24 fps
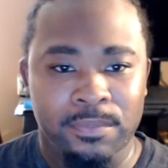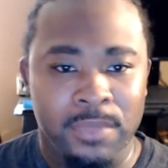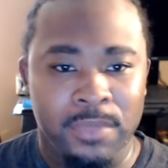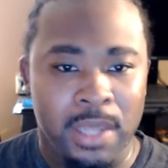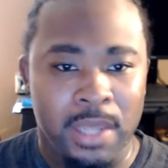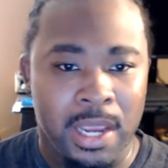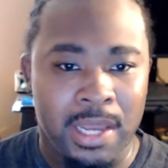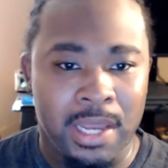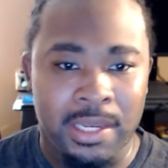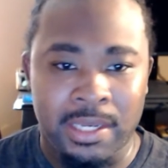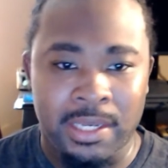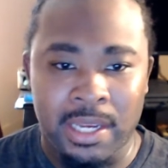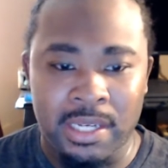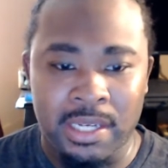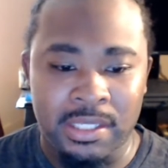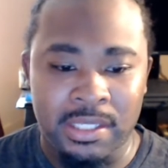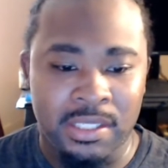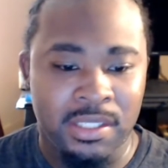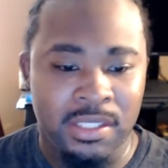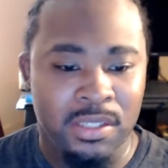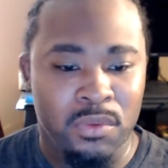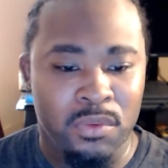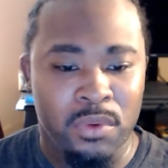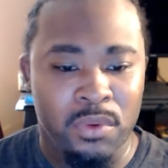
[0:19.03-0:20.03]

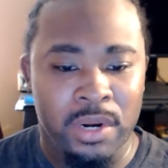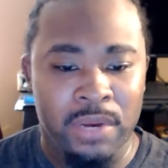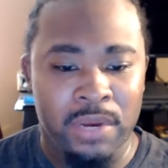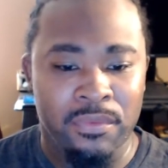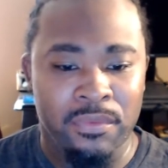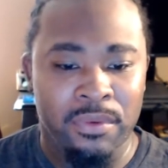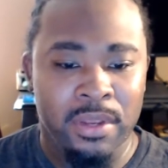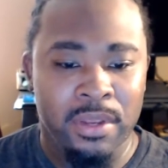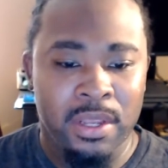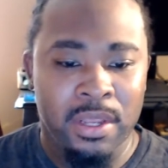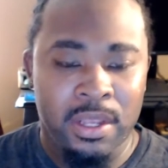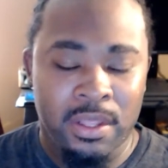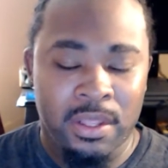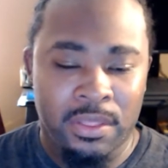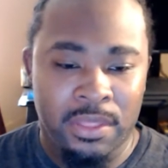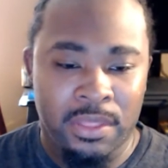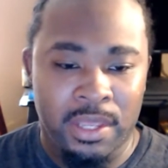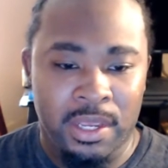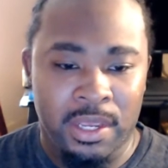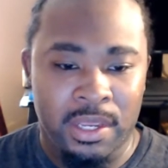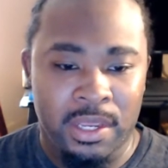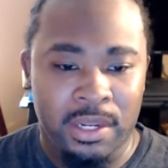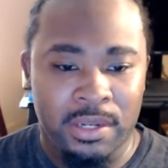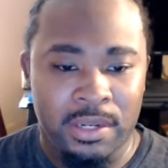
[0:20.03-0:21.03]
allegations or whatever
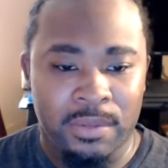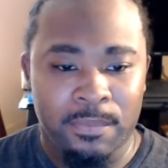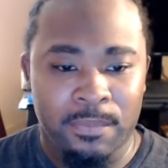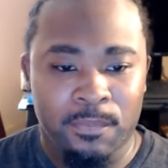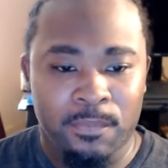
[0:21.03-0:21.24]
that